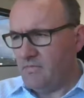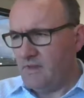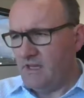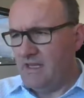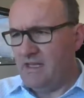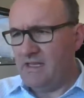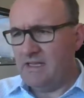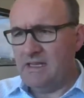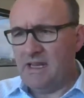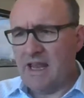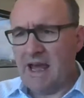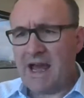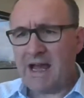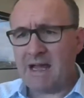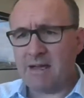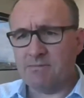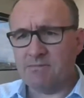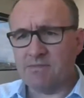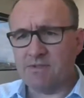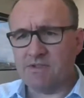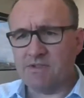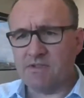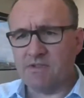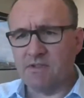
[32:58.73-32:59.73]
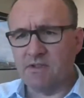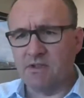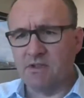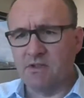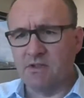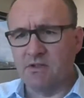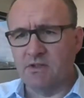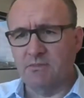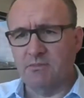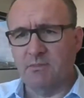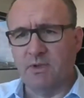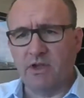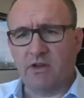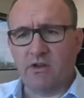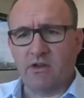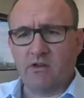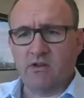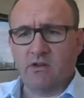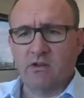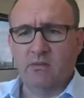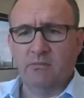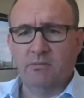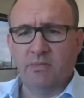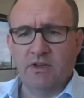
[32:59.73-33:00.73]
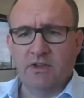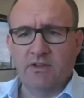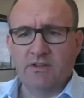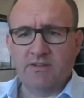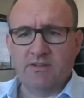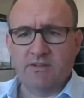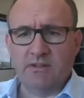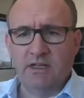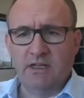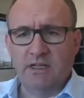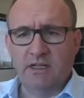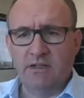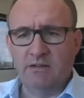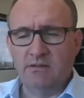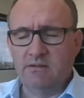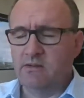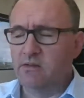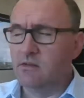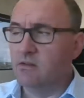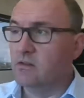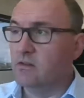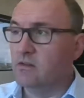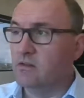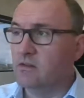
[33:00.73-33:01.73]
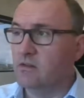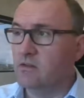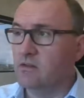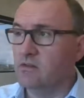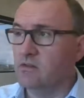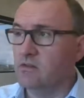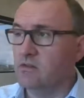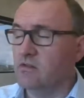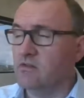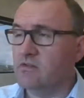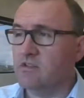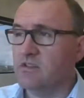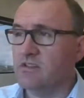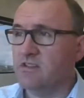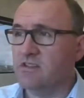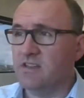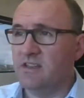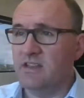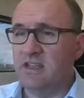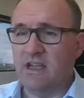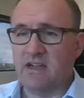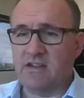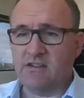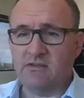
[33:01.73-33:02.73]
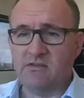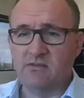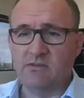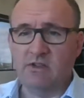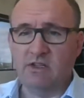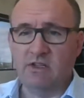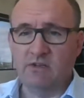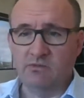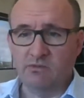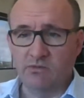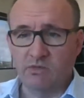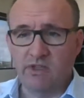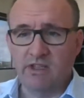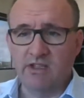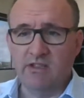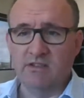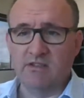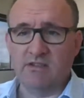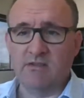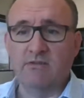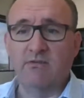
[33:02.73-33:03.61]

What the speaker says: In labs, the bigger companies, you used to see actually reels of